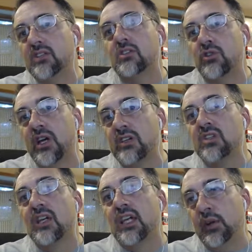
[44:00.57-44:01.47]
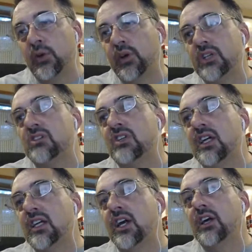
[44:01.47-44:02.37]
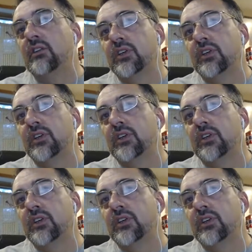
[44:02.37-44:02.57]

address and we'll get you taken care of.